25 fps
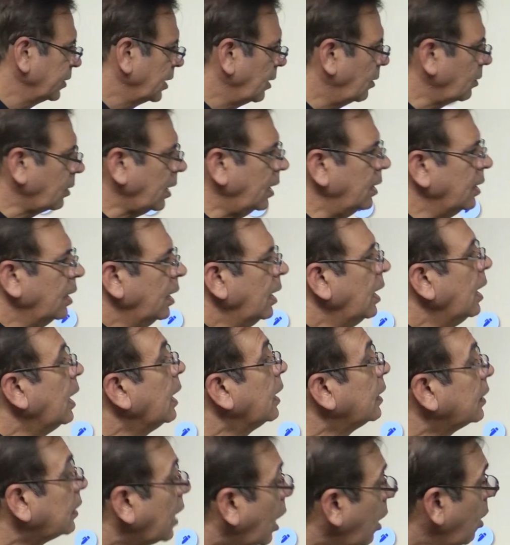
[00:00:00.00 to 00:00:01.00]
Okay.
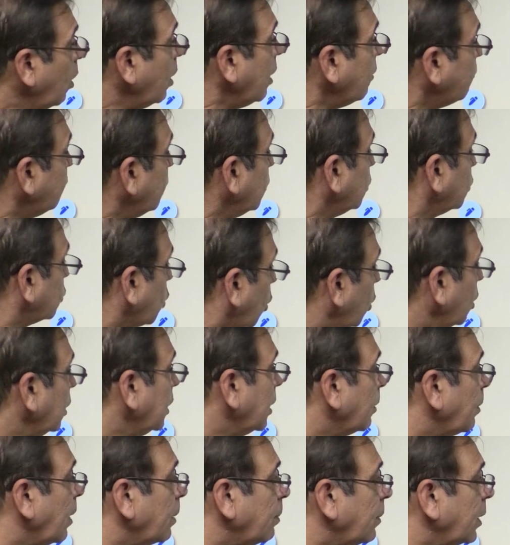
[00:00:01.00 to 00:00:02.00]
Now, if you don't
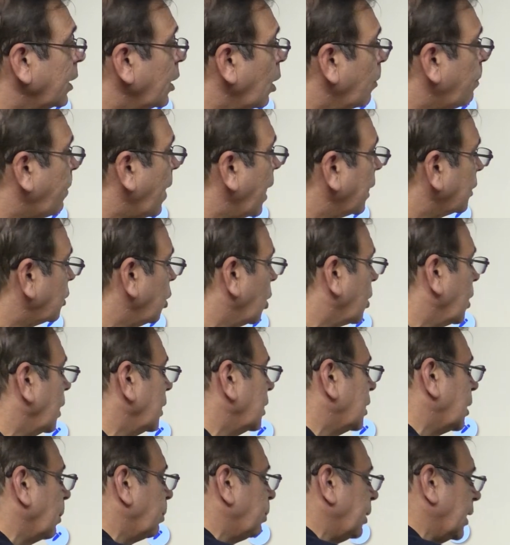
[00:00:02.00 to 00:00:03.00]
remember your
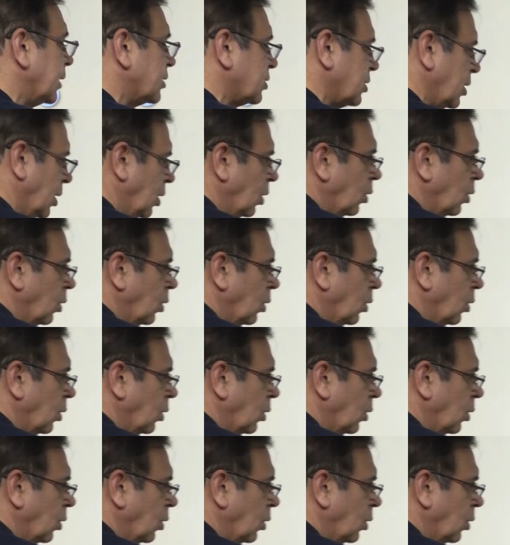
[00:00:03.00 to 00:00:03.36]
Pythagorean triplets,